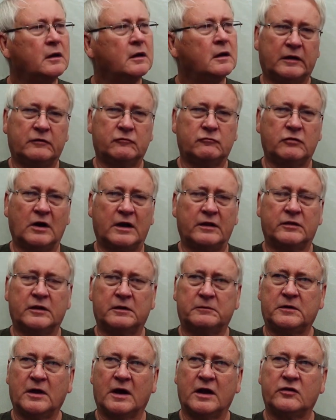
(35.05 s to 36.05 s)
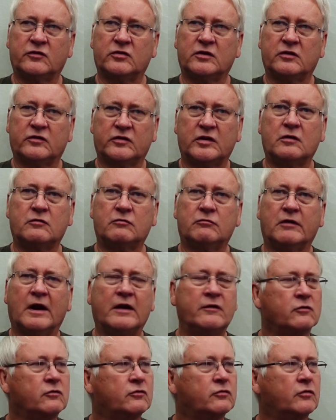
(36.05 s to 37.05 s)
The Dyson itself
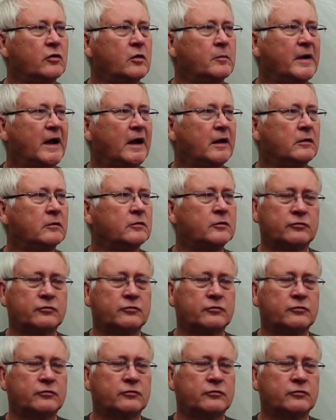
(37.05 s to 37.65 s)
runs for about